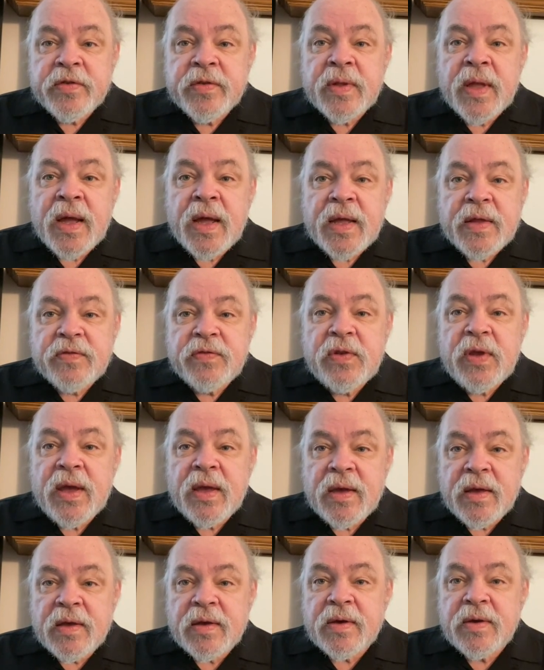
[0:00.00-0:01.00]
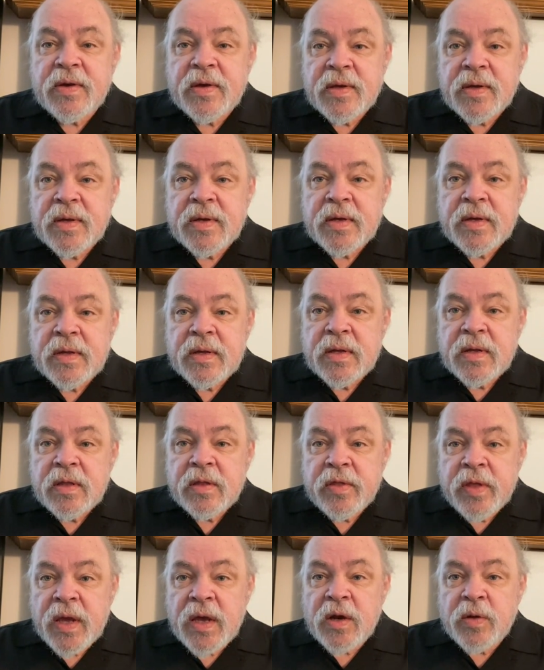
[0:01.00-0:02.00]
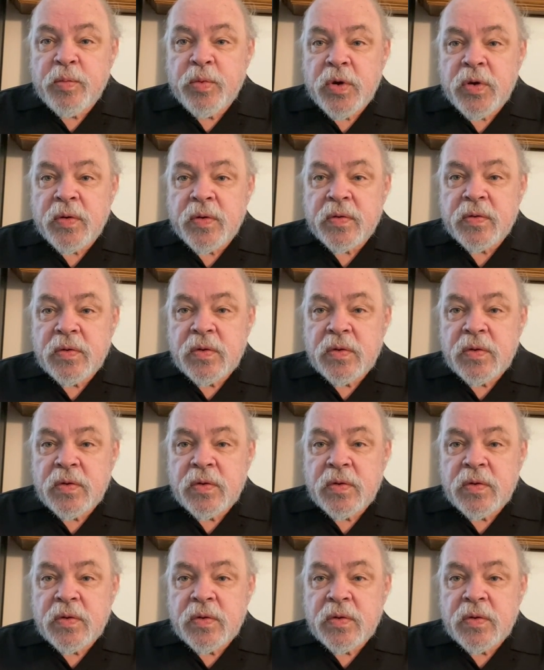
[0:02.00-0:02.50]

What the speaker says: not take that approach.